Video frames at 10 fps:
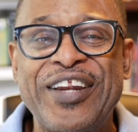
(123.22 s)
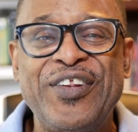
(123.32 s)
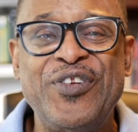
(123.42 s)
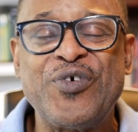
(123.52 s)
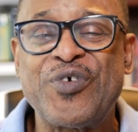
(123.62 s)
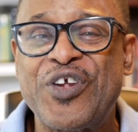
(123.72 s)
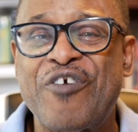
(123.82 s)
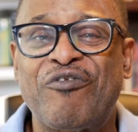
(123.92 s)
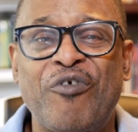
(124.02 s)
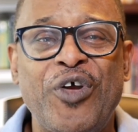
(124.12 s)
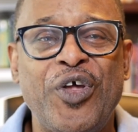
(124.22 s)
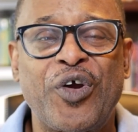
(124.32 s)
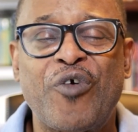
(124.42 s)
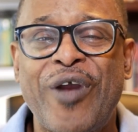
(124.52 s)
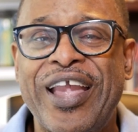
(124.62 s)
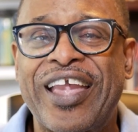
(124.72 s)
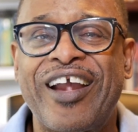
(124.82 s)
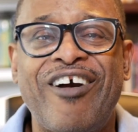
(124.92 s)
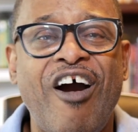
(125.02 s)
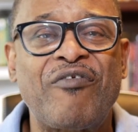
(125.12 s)
new year for you and a great
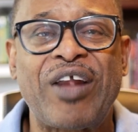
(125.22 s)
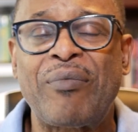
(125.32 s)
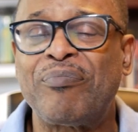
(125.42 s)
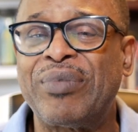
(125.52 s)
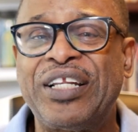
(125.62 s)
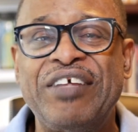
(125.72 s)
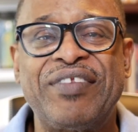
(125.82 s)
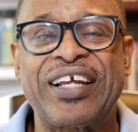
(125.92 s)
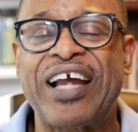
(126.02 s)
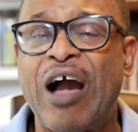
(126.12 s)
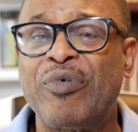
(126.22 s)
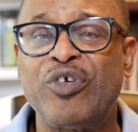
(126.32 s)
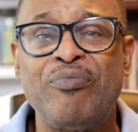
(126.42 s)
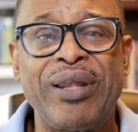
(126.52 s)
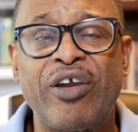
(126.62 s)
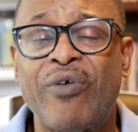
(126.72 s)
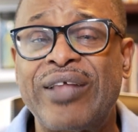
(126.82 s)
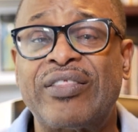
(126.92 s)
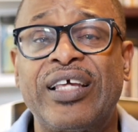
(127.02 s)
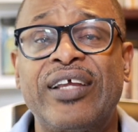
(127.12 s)
kickoff. And I'm believing that God will do many
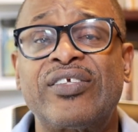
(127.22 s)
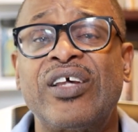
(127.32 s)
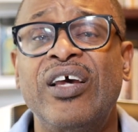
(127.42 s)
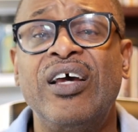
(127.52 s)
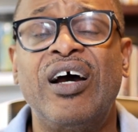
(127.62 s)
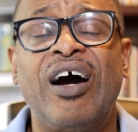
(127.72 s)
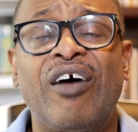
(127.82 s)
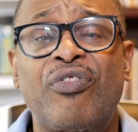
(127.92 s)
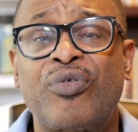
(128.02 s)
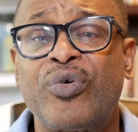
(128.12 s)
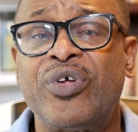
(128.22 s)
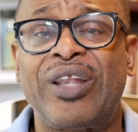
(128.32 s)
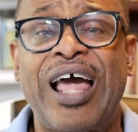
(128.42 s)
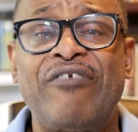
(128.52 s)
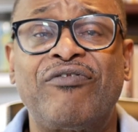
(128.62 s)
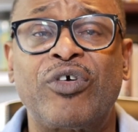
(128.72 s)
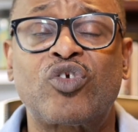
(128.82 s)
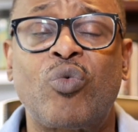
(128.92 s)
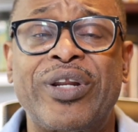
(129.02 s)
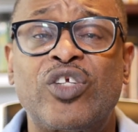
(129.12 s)
great things uh, through your life for
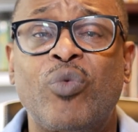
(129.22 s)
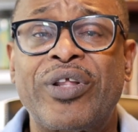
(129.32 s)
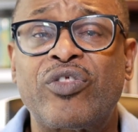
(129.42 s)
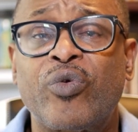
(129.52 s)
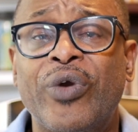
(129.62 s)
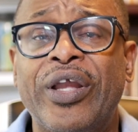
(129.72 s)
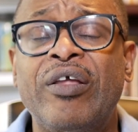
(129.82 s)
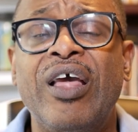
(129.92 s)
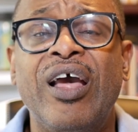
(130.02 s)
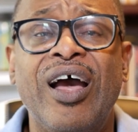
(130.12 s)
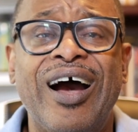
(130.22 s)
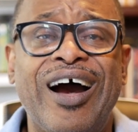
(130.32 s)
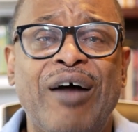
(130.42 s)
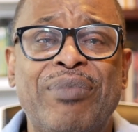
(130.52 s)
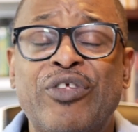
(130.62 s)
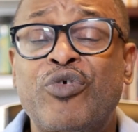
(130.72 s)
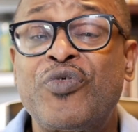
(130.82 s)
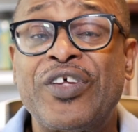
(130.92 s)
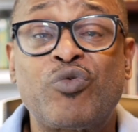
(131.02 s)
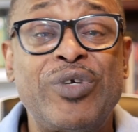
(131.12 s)
2023. Uh, but the
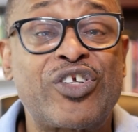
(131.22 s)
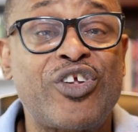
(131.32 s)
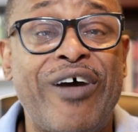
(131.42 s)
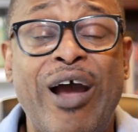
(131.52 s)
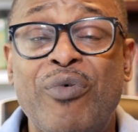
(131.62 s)
truth is, we start out with